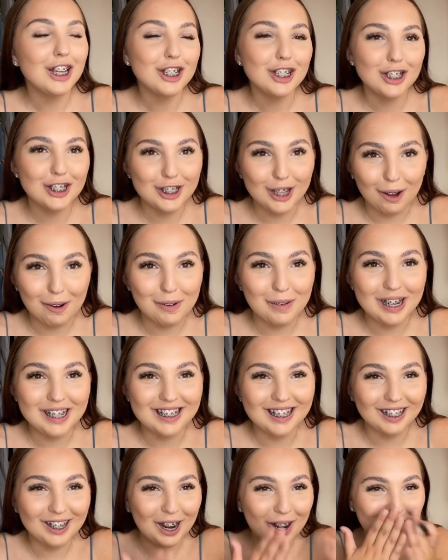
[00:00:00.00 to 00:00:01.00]
So
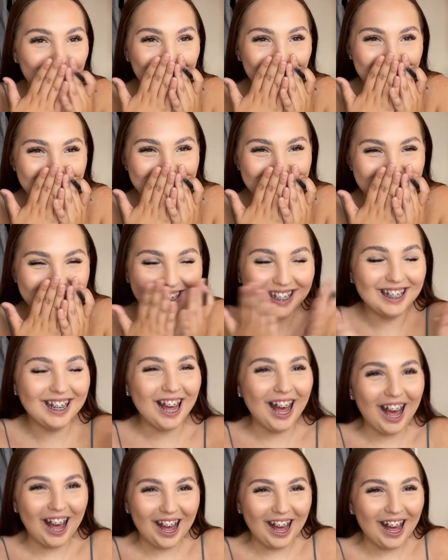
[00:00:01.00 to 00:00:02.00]
amazing, can't believe I did it.
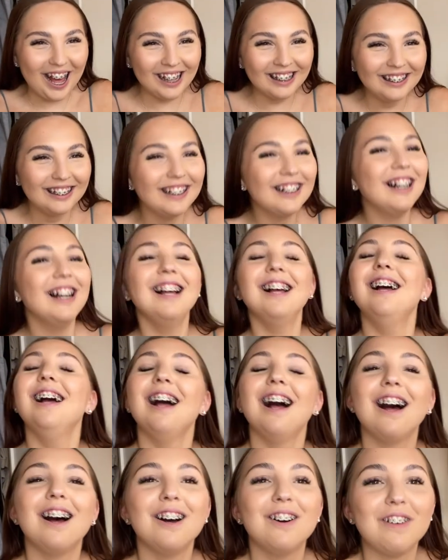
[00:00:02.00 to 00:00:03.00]

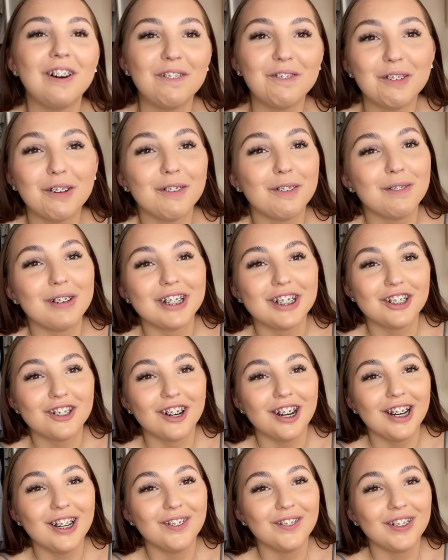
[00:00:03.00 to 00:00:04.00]
I'm not the best
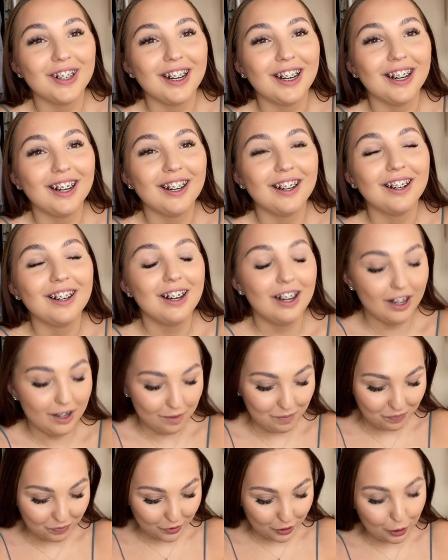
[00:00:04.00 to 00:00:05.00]
driver,
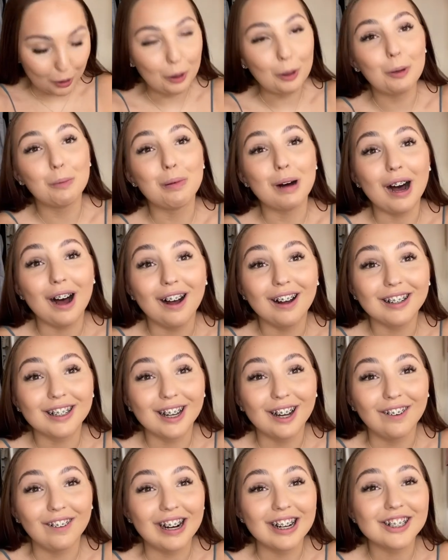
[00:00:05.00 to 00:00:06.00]
or
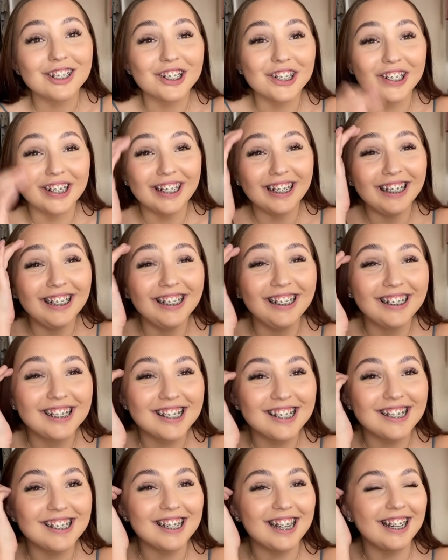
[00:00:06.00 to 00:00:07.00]
Parker, actually,
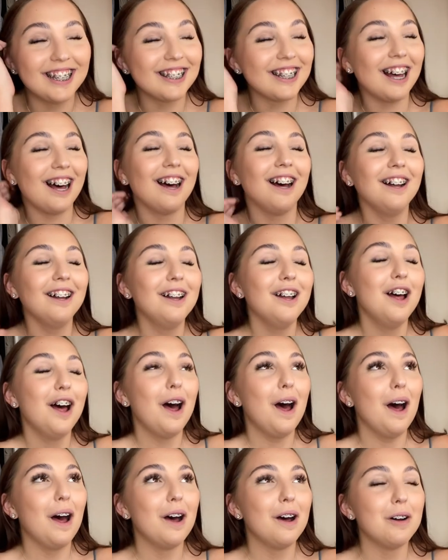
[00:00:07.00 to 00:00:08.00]
to say that,
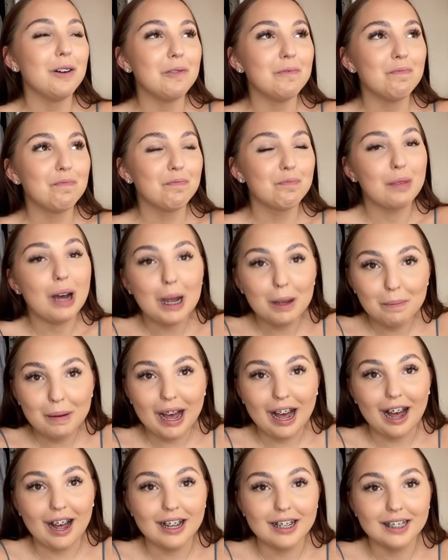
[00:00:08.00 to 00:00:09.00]
but I
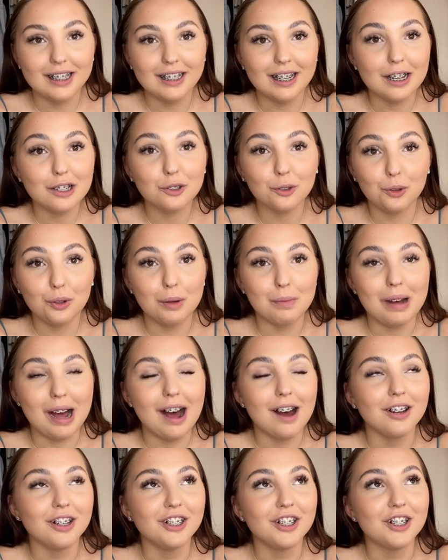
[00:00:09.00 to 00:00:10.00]
passed and that's all that
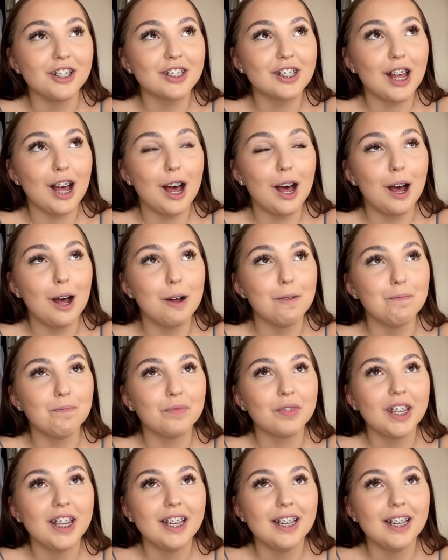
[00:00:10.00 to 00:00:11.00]
matters. So
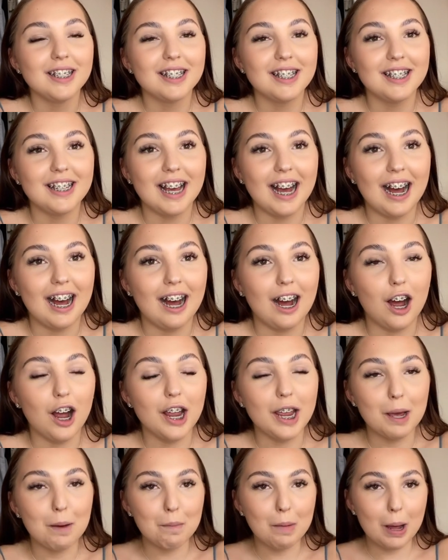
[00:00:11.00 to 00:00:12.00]
yeah,
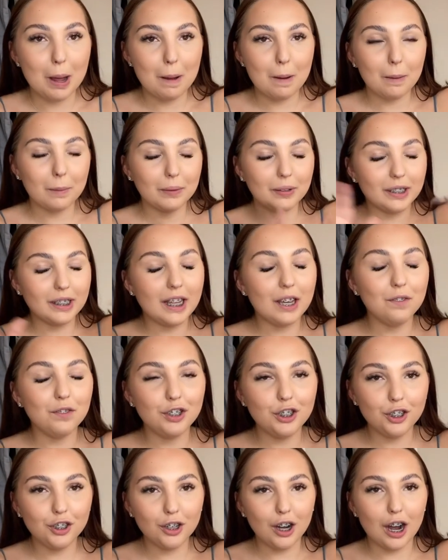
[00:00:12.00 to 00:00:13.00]
I am
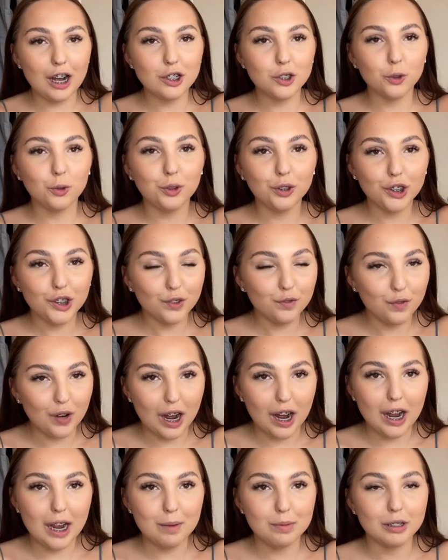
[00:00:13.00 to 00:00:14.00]
giving you guys all the good
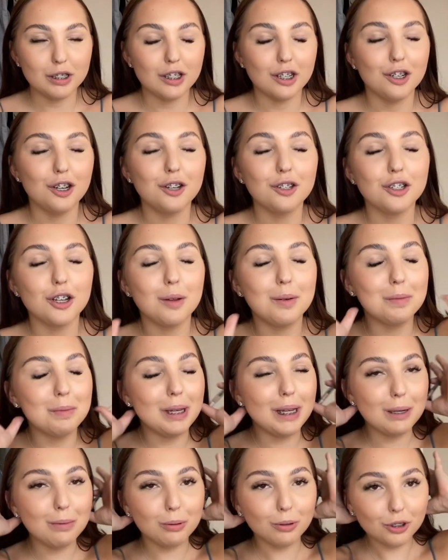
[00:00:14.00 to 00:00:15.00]
vibes, because I know so many
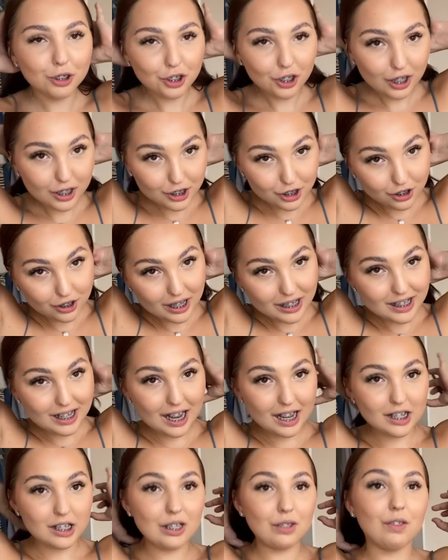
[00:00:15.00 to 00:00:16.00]
people trying to do their
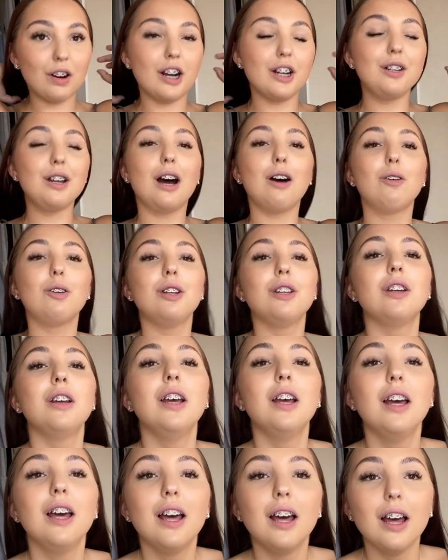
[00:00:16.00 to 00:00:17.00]
tests right now and
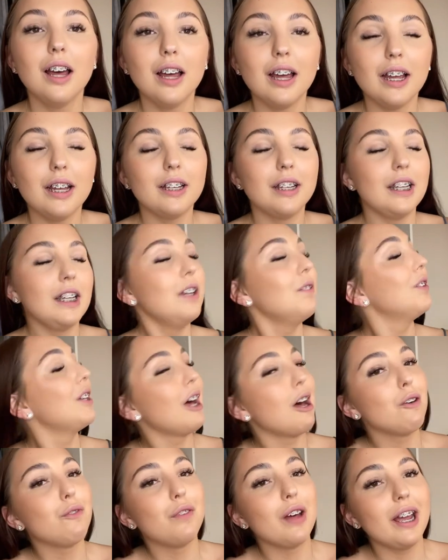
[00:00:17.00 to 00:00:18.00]
either
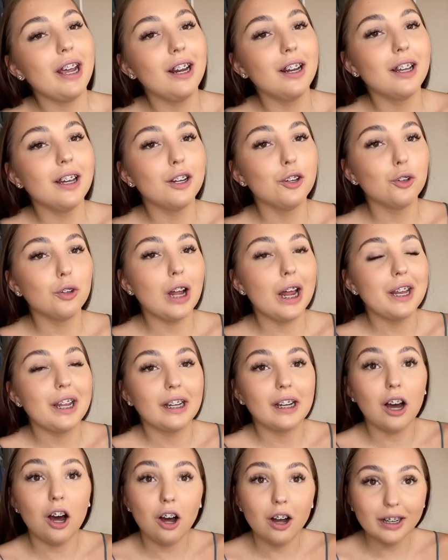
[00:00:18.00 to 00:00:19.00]
they're failing or like
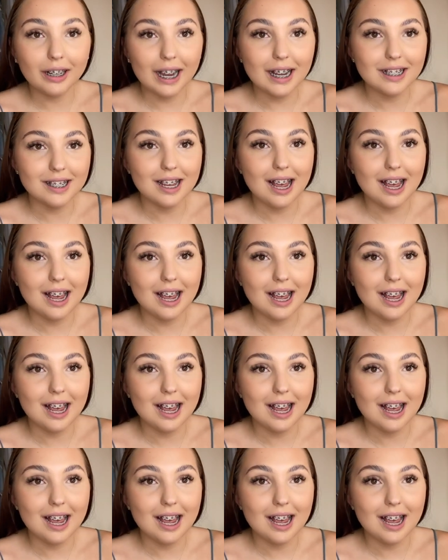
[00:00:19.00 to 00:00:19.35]
they can't get a